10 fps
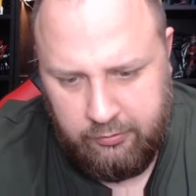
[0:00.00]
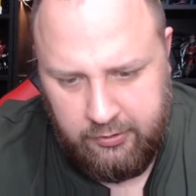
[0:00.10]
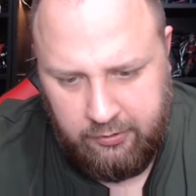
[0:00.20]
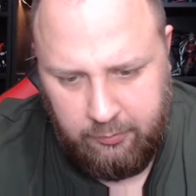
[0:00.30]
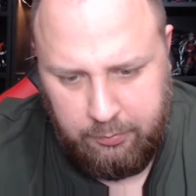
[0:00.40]

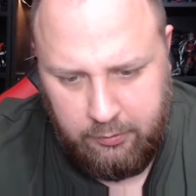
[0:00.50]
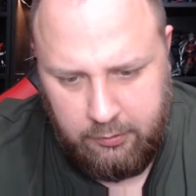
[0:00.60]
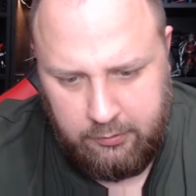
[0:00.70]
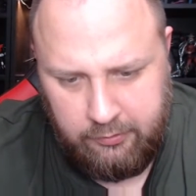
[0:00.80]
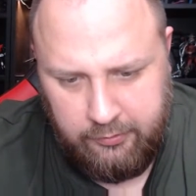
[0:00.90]
sets of
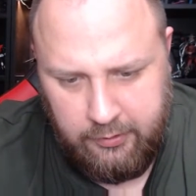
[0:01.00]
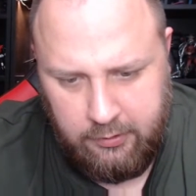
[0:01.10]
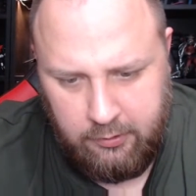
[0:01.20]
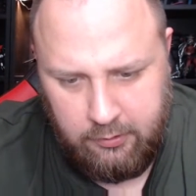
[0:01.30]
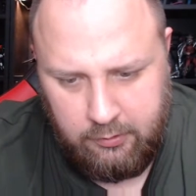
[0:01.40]
parts
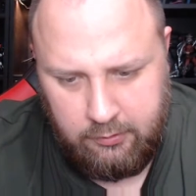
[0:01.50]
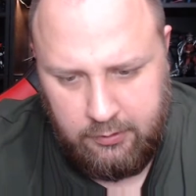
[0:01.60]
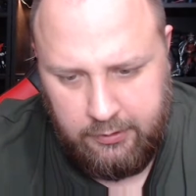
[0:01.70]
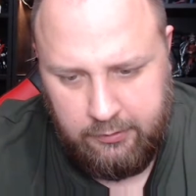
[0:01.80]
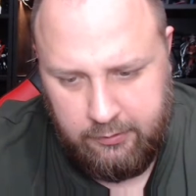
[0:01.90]
that
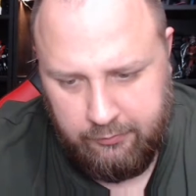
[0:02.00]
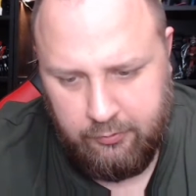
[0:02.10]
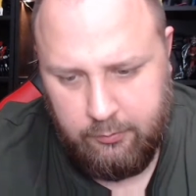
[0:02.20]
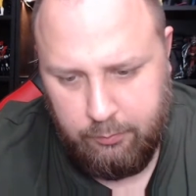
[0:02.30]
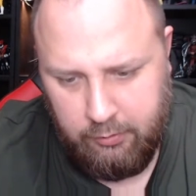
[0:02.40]
are a
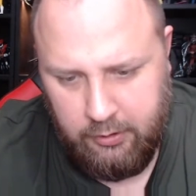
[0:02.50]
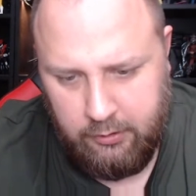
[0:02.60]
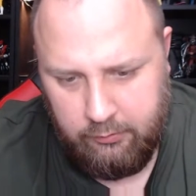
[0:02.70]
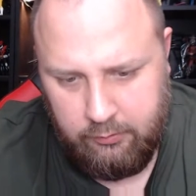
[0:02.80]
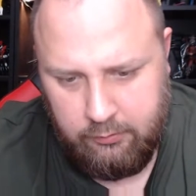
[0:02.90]
different
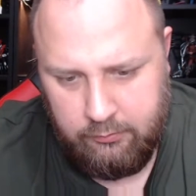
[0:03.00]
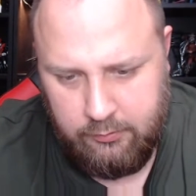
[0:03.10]
brown.